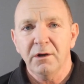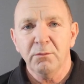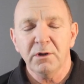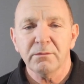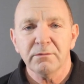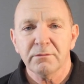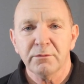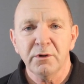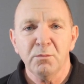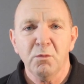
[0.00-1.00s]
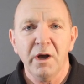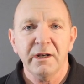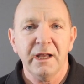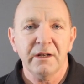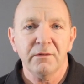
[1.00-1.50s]
Well, room one
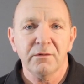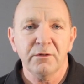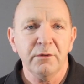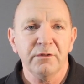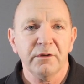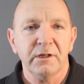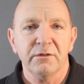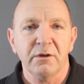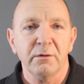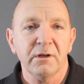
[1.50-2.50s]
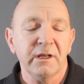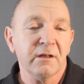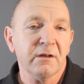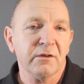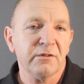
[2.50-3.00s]
had 2 seats only
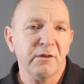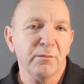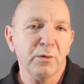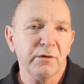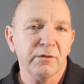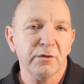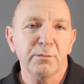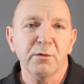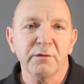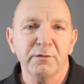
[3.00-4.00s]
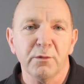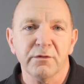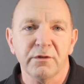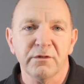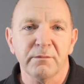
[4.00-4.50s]
and a 7.2.4
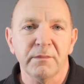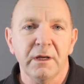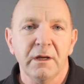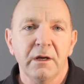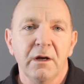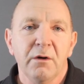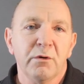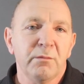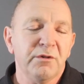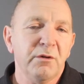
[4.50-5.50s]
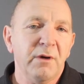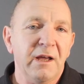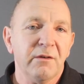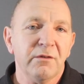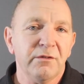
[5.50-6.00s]
system. Room two
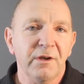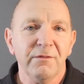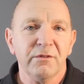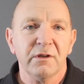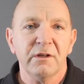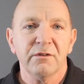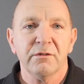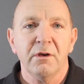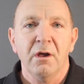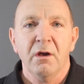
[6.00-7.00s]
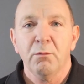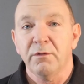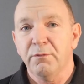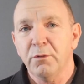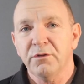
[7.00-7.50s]
had 7 seats
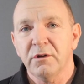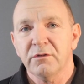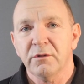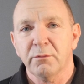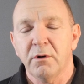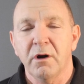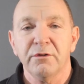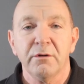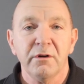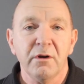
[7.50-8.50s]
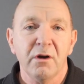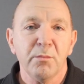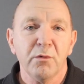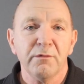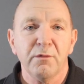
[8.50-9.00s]
with 4 seats on a riser and a
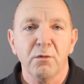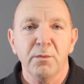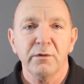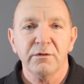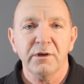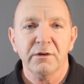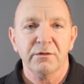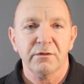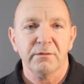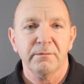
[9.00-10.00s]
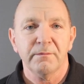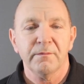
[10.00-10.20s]
9.4.6 system.